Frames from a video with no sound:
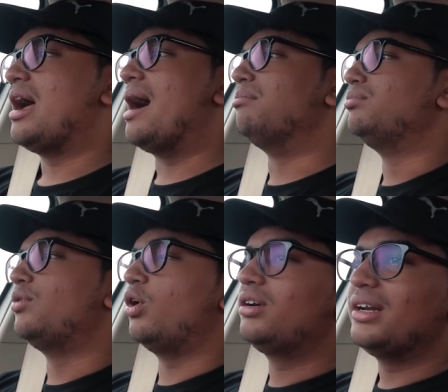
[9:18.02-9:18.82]
I'm
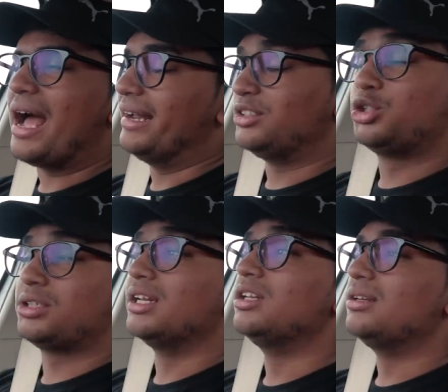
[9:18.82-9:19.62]
not, it's
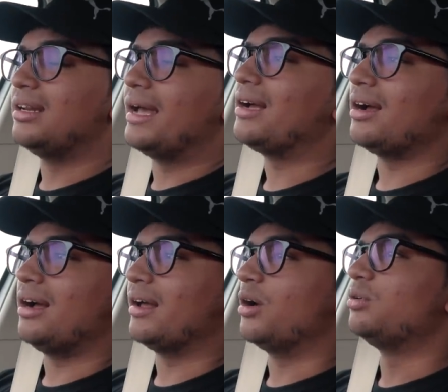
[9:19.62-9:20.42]
still like
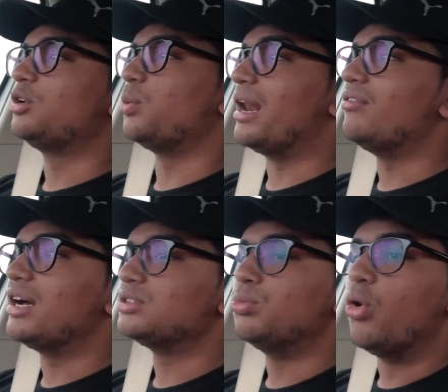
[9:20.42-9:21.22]
around twelve
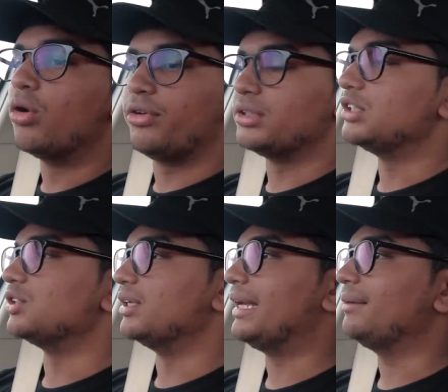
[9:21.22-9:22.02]
hours more for the
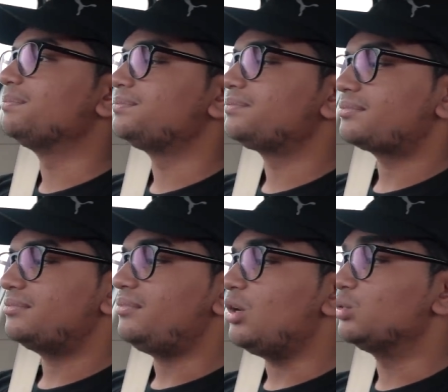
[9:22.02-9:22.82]
journey,
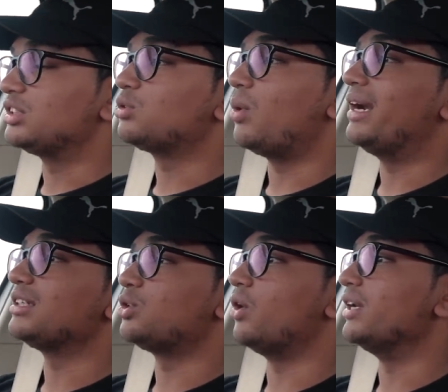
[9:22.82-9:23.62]
which is quite
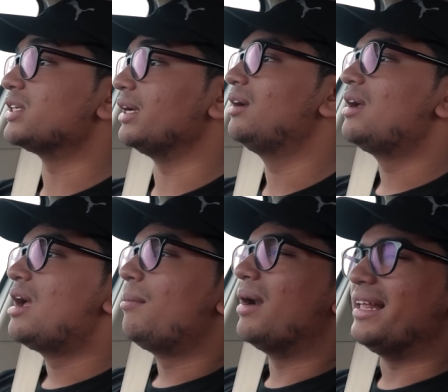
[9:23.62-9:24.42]
astonishing,
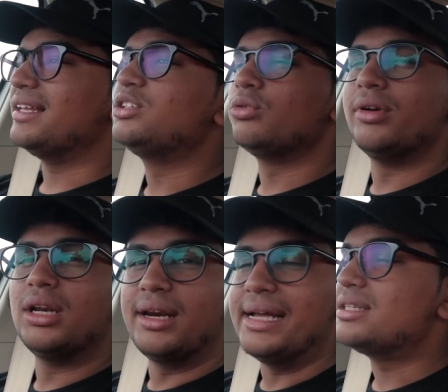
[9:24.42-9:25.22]
but I think so
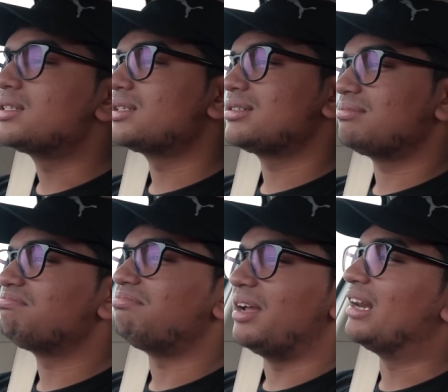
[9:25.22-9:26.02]
we'll reach
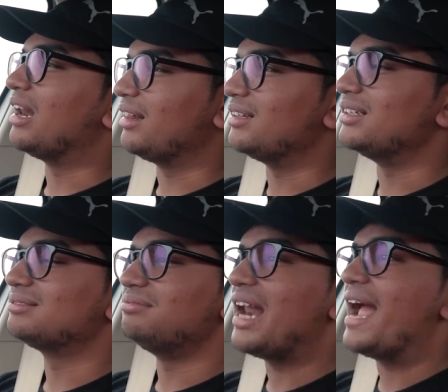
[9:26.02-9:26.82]
in another
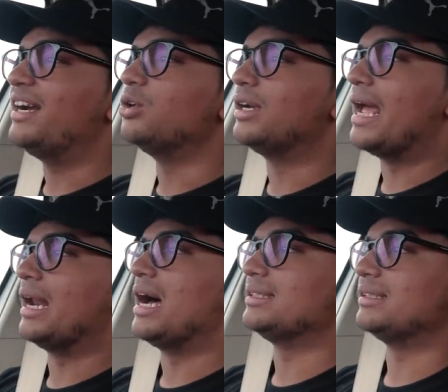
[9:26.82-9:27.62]
nine to ten
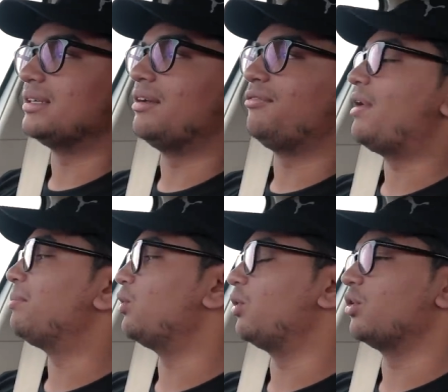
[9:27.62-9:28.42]
hours, if
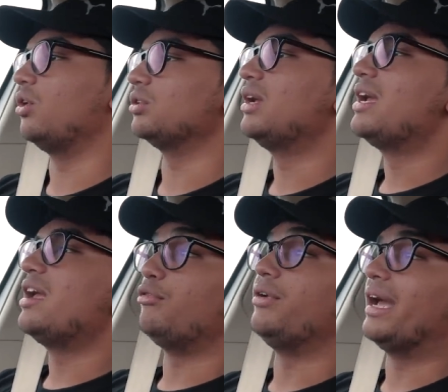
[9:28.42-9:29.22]
I'm not wrong,
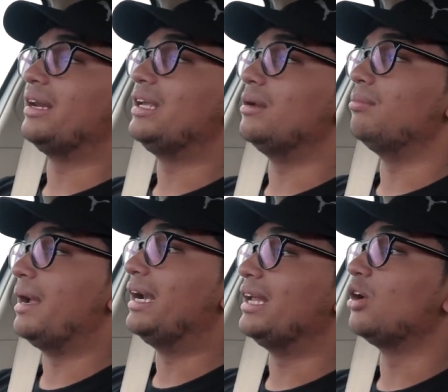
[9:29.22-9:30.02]
if we can keep
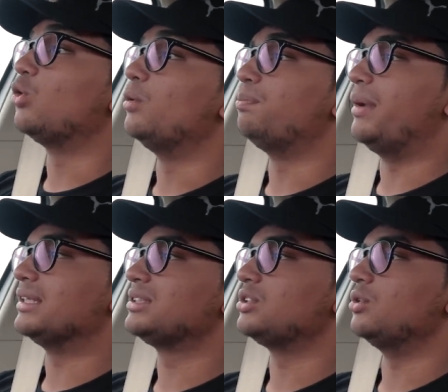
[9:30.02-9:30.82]
maintain a good
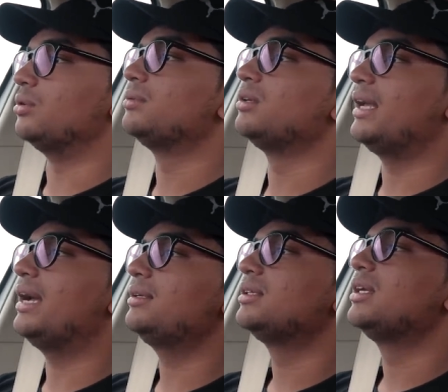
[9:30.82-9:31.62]
pace. So
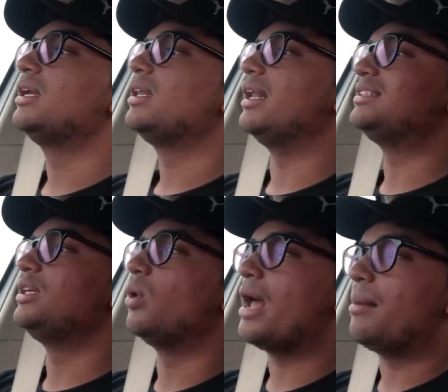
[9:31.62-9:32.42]
yeah, let's
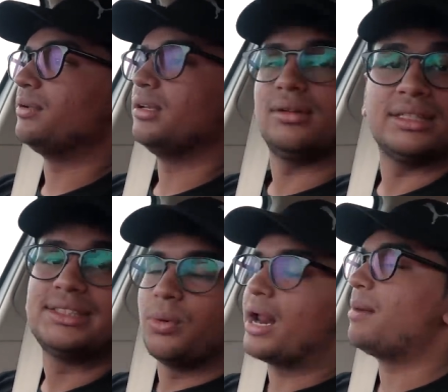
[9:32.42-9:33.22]
see what happens. Let's
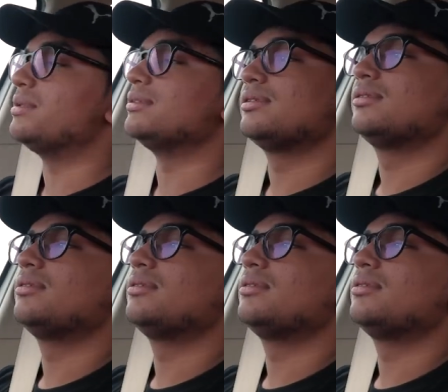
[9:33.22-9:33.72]
see what happens.